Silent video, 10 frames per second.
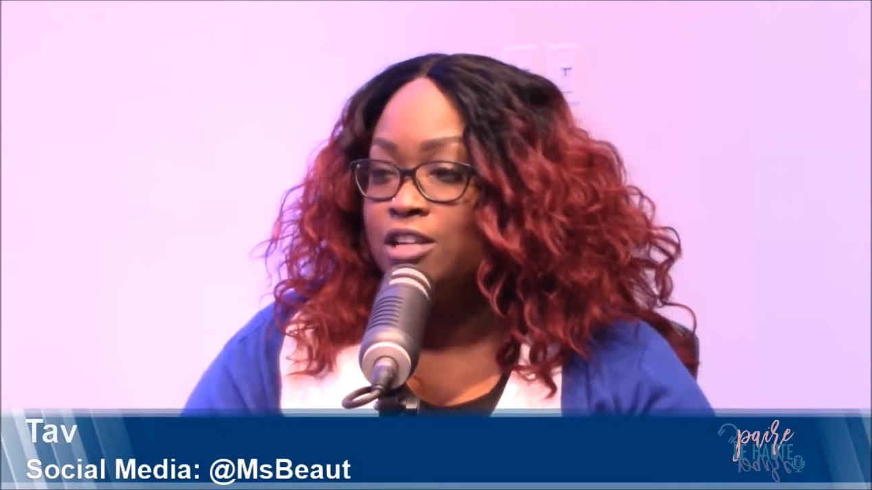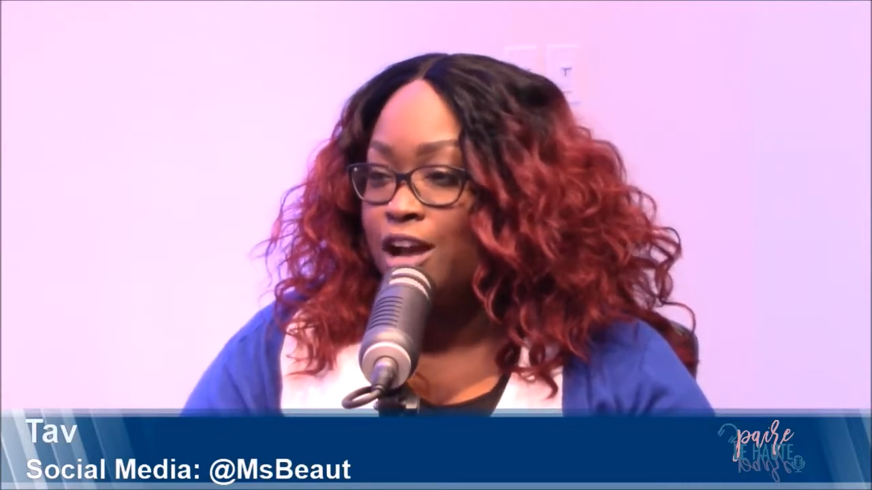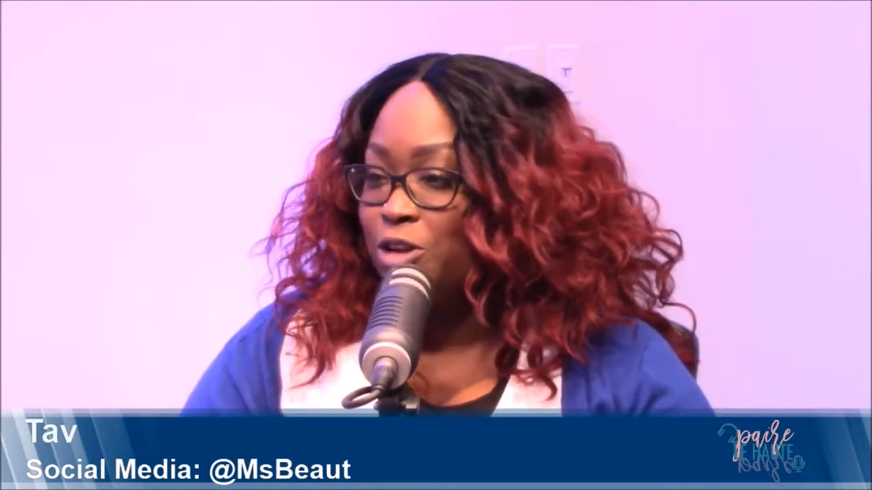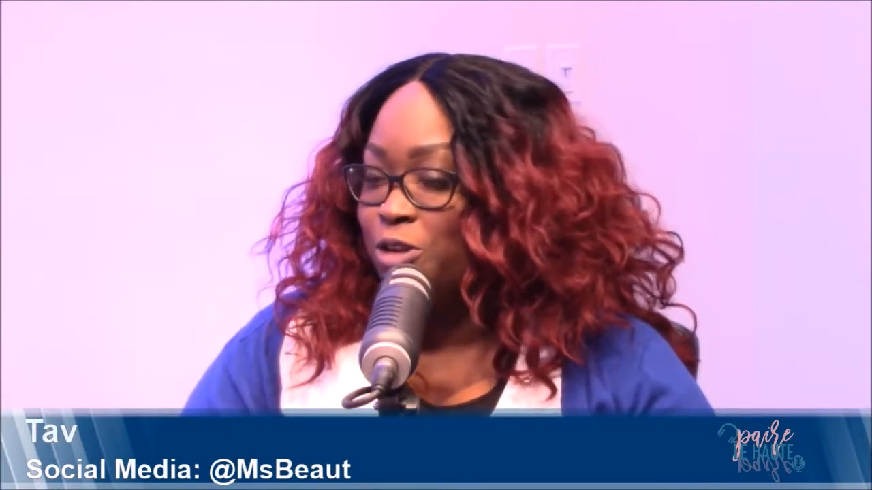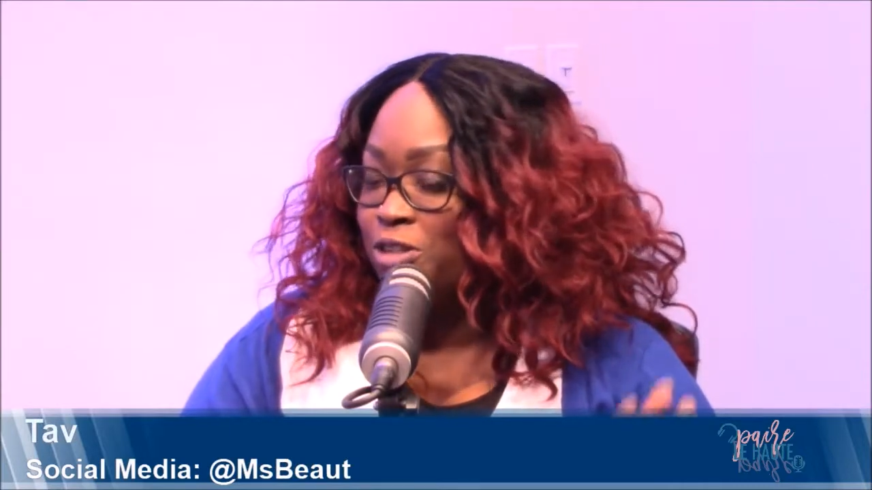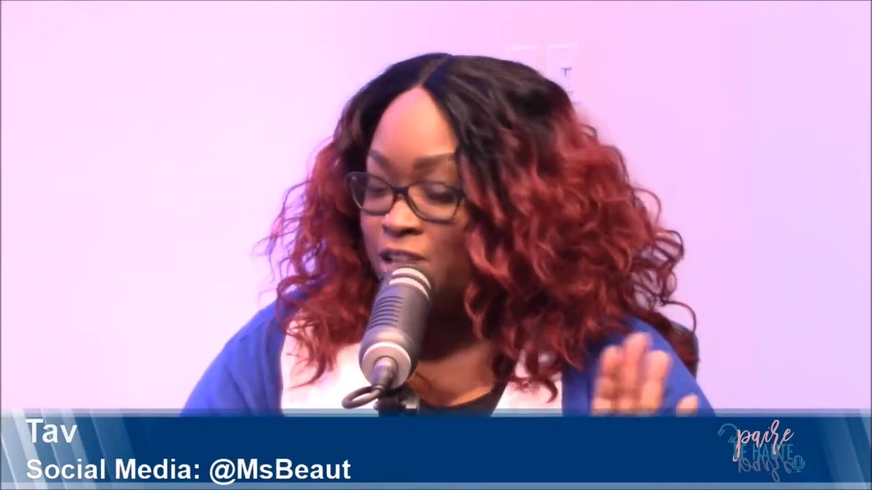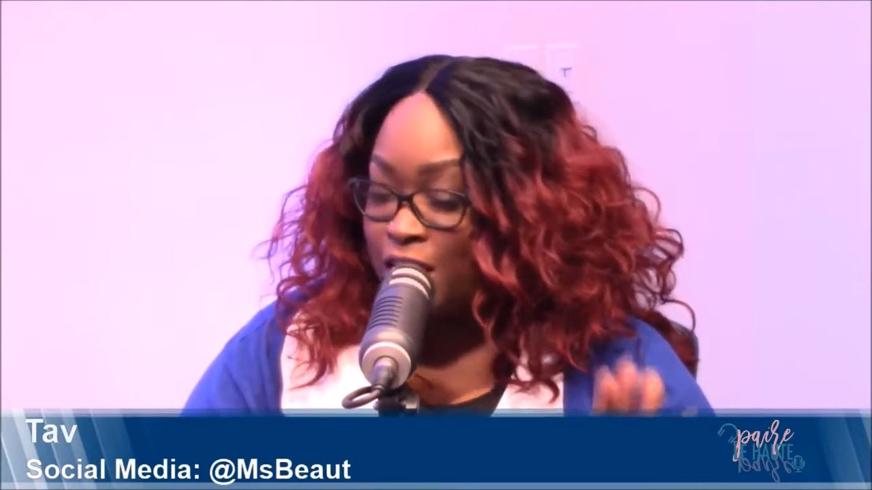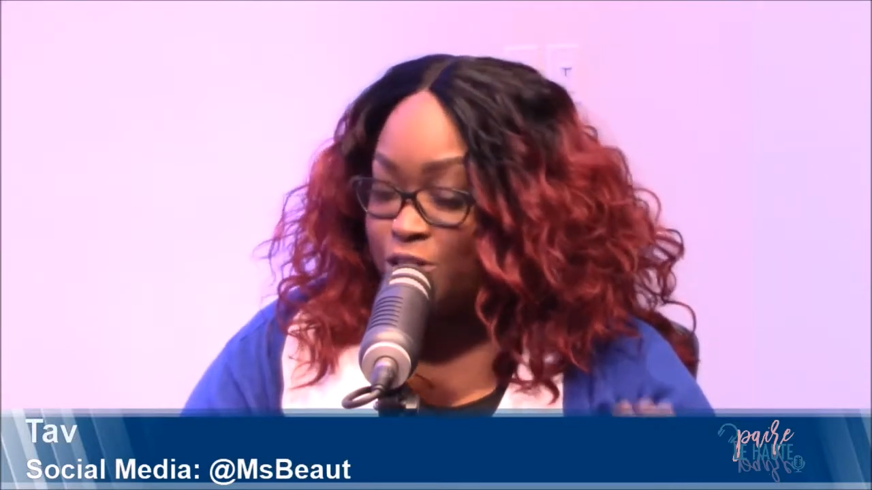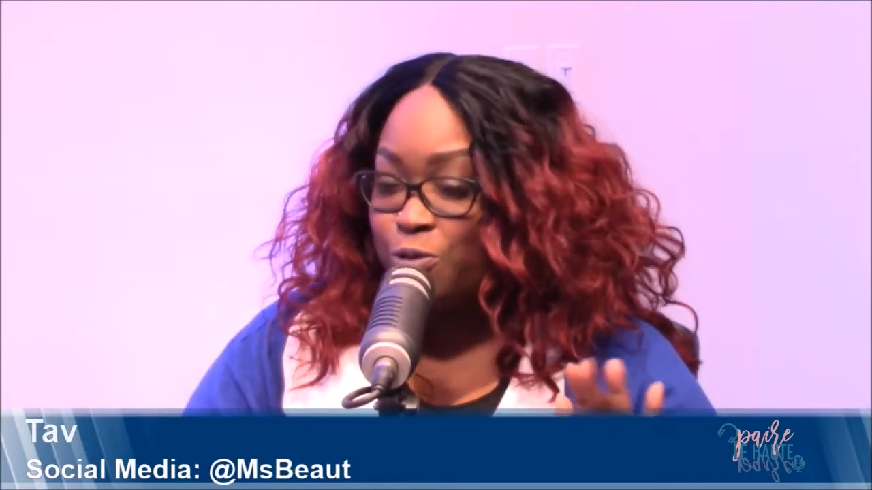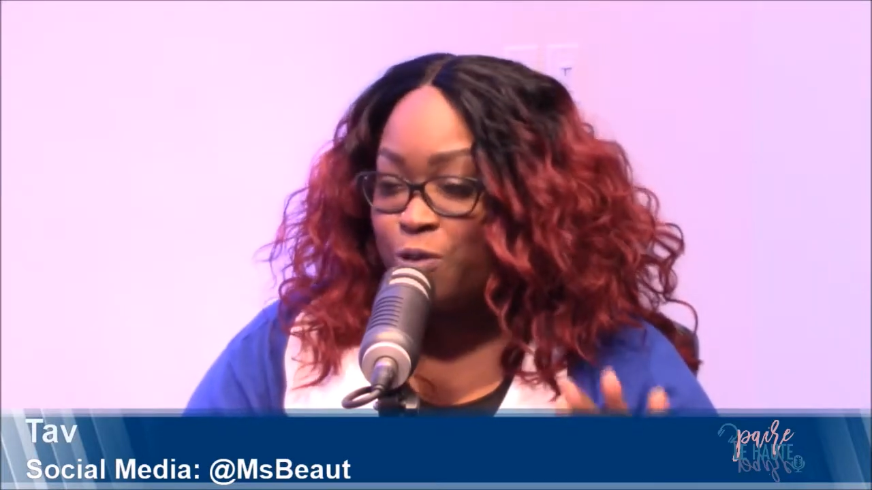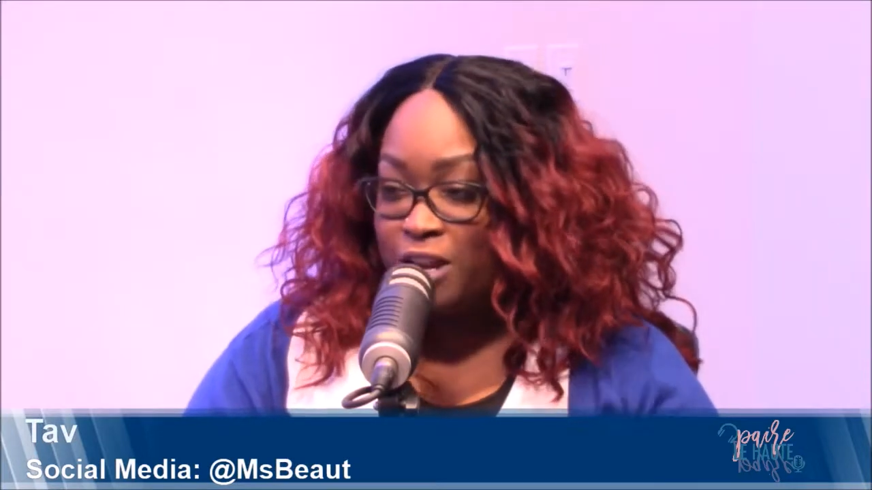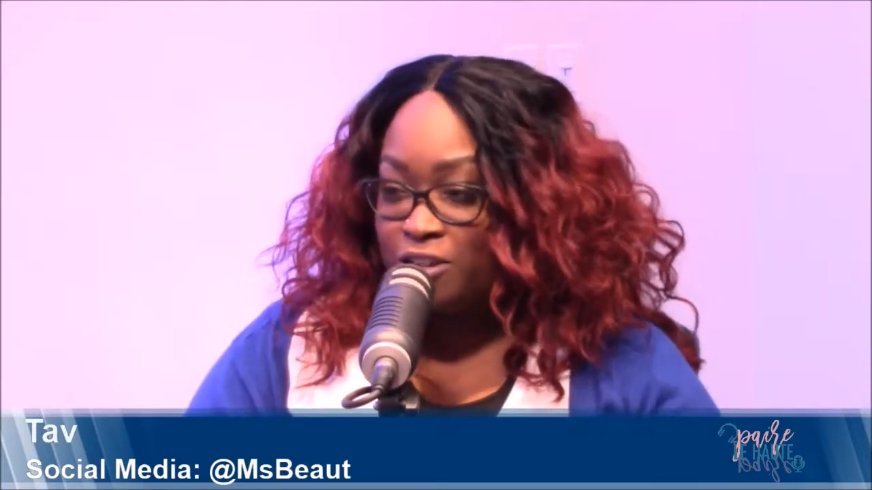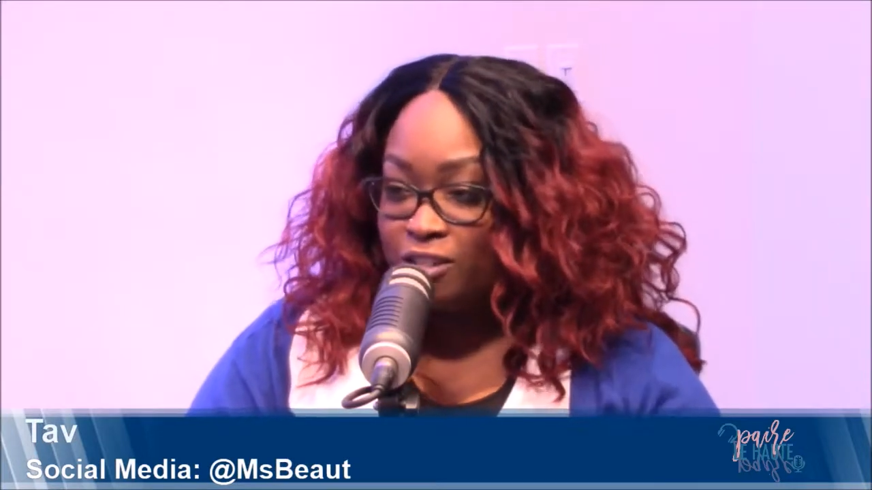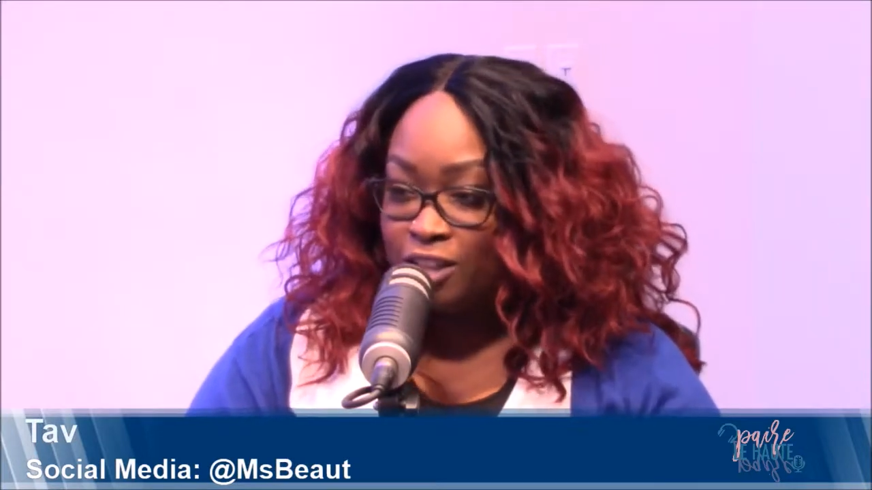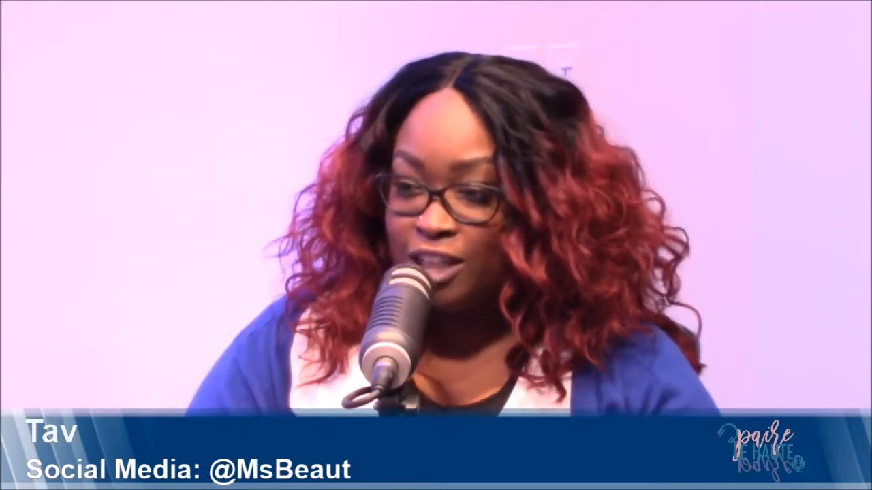doctor
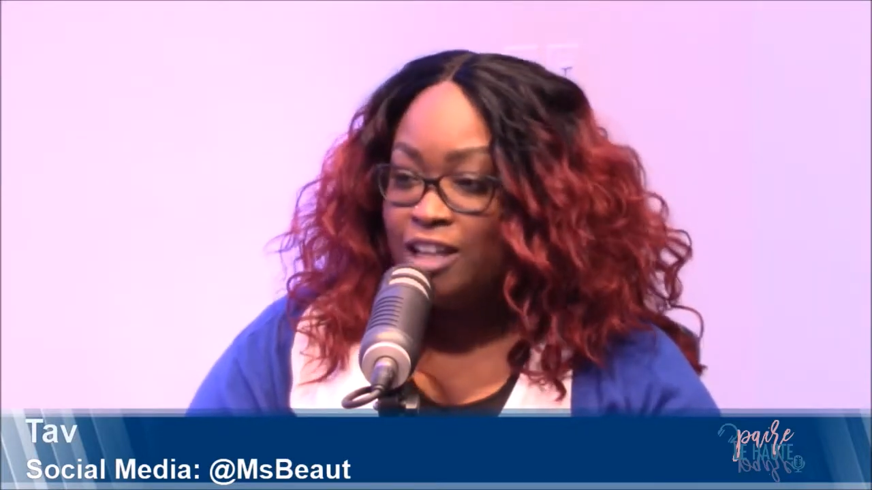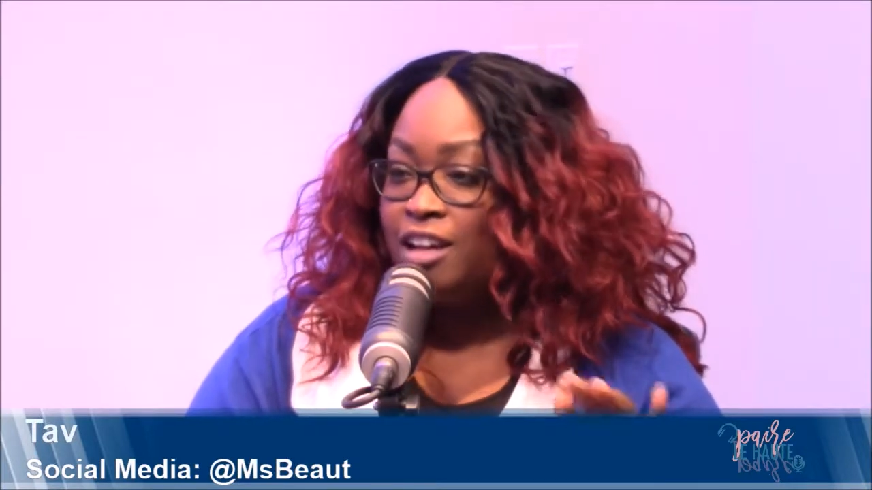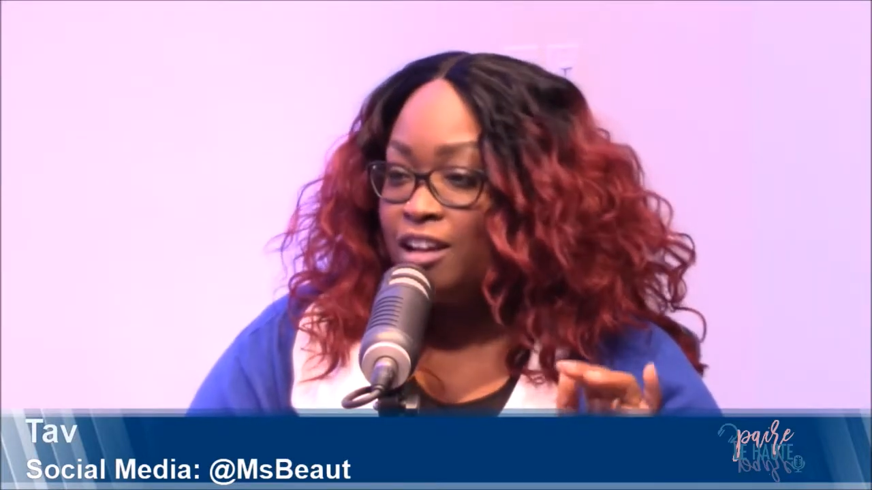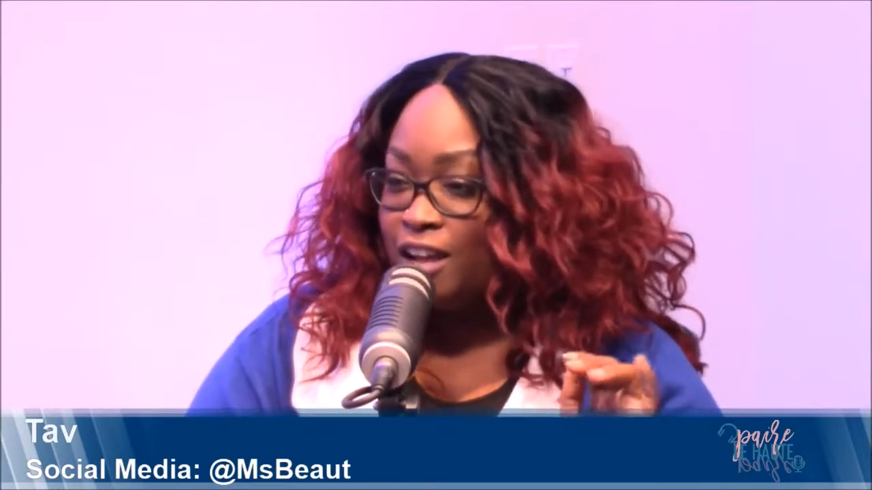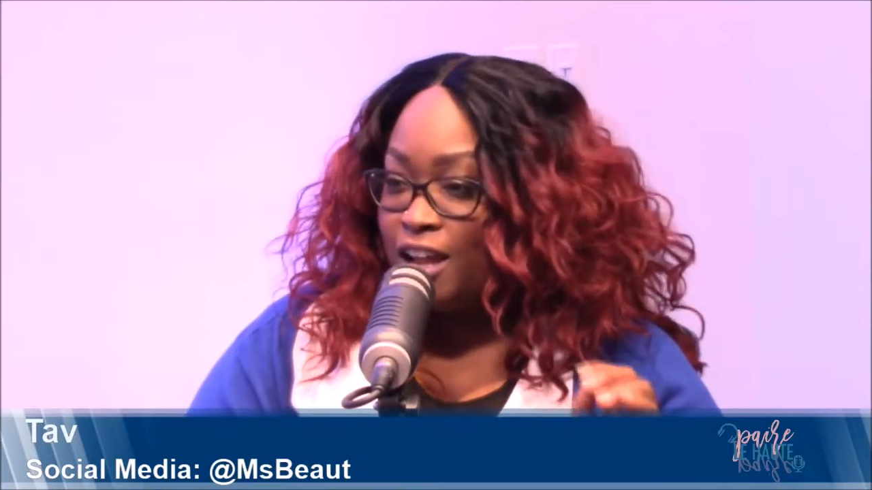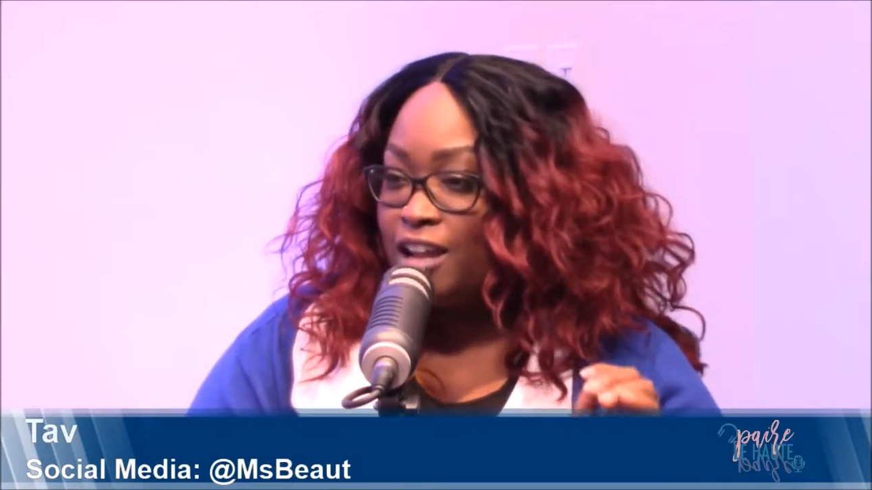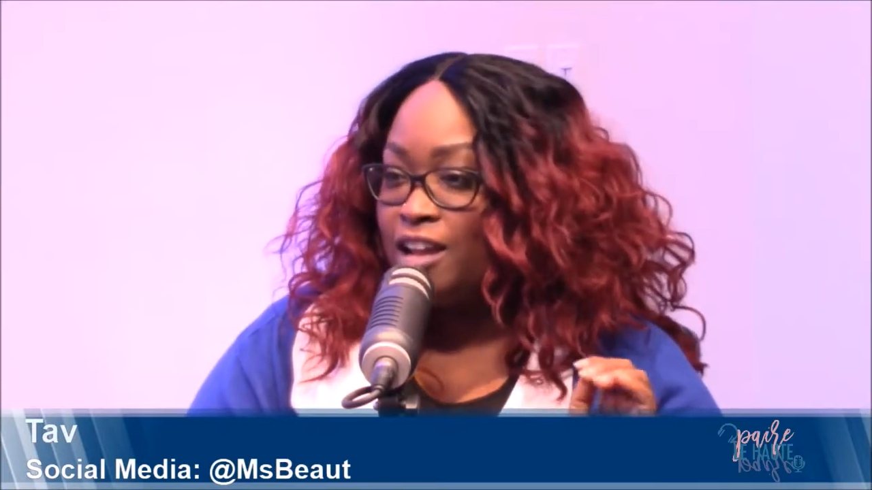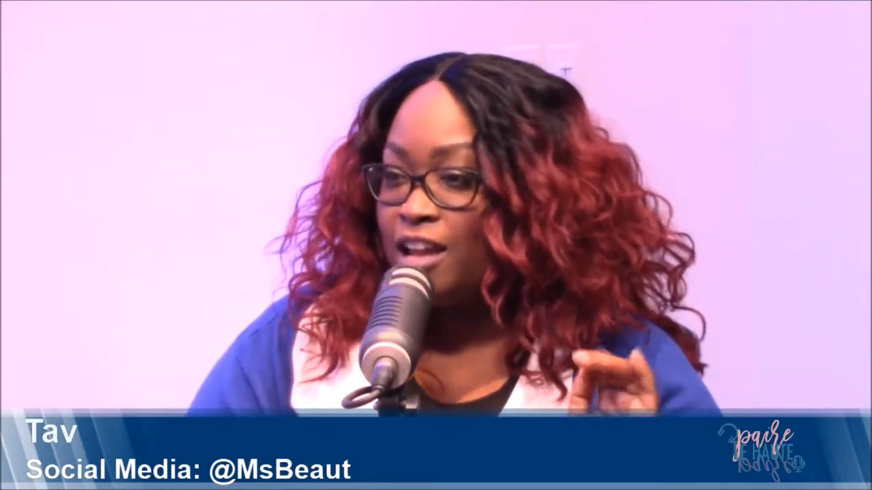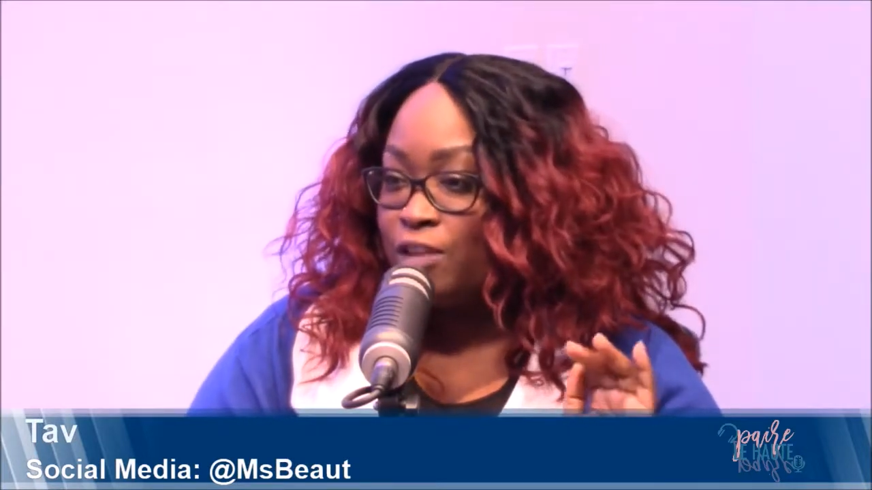regularly, like as